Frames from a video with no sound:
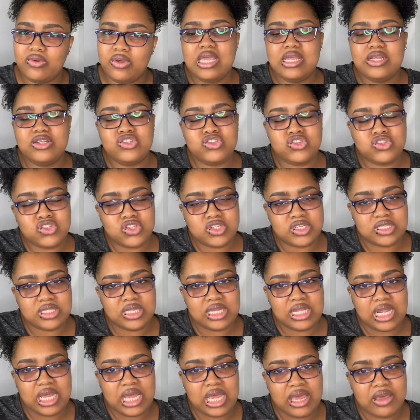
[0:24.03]
It's just that
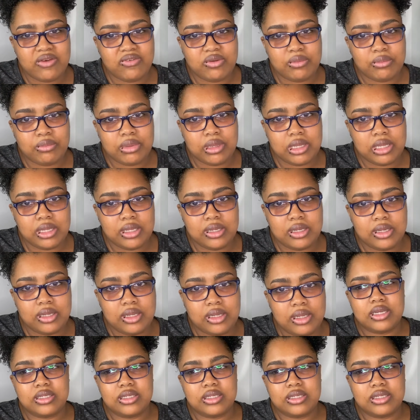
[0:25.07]
I haven't been